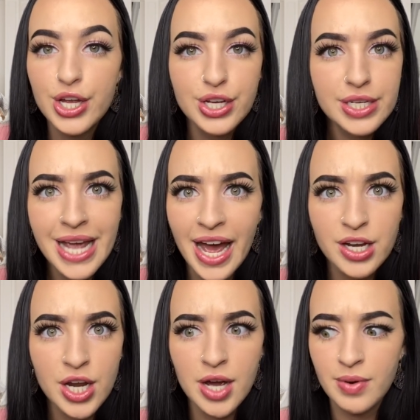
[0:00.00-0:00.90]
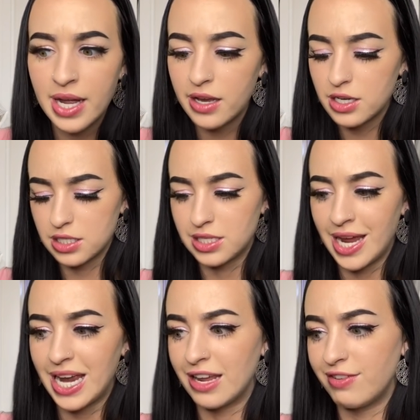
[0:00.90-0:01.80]
Yeah, no, I
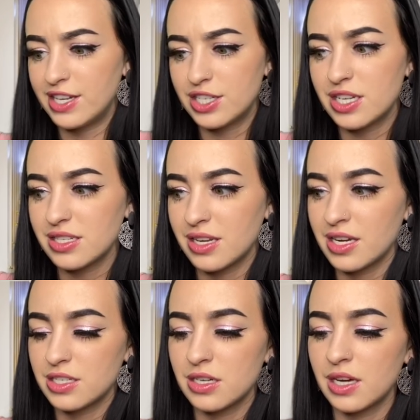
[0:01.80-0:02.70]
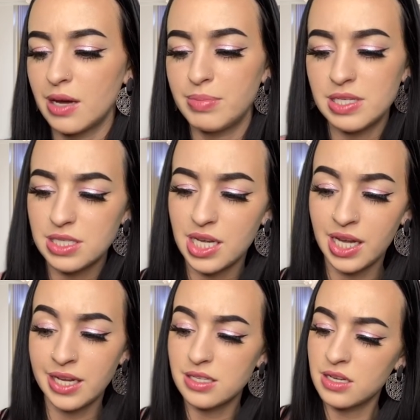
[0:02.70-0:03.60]
understand. If it's just not your cup of
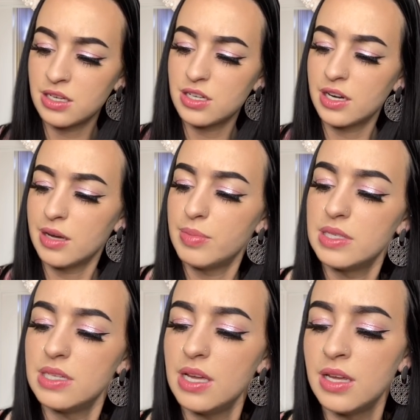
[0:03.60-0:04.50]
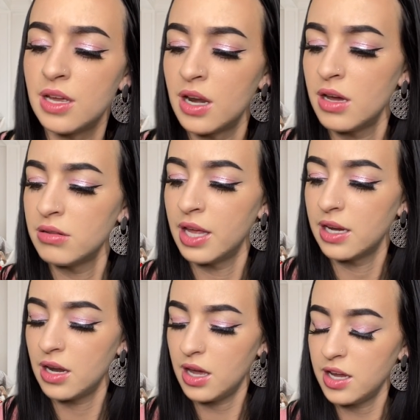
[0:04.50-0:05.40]
tea, it's not your cup of tea, you know? Like,
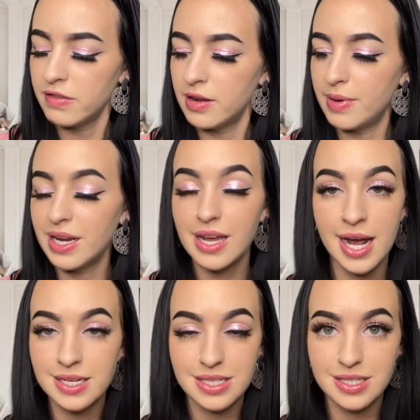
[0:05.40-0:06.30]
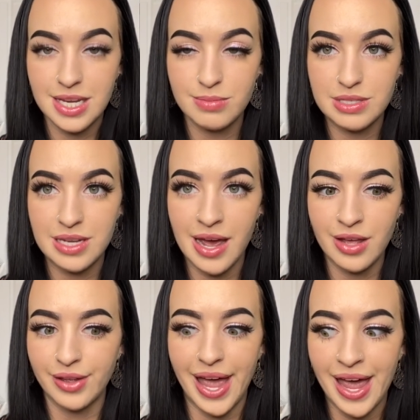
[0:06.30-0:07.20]
not everybody has the same
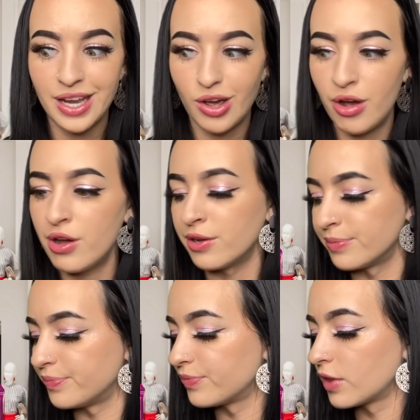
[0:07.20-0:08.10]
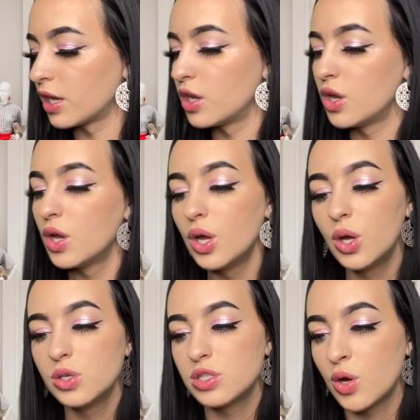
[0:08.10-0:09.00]
style at all.
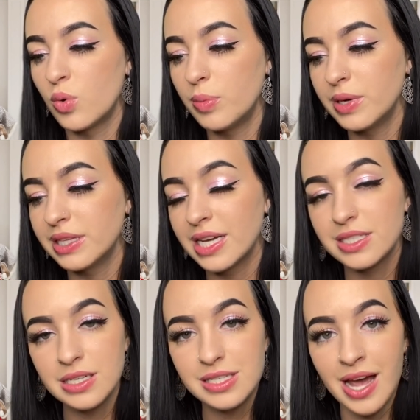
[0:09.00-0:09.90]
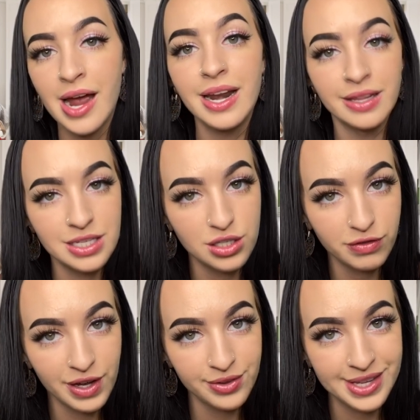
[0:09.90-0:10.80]
So we'll put that to the side. At least you
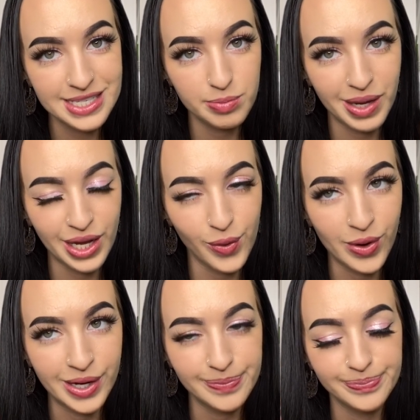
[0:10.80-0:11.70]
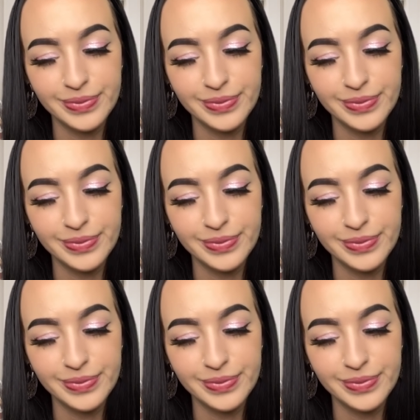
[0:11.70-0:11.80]
found this pink one.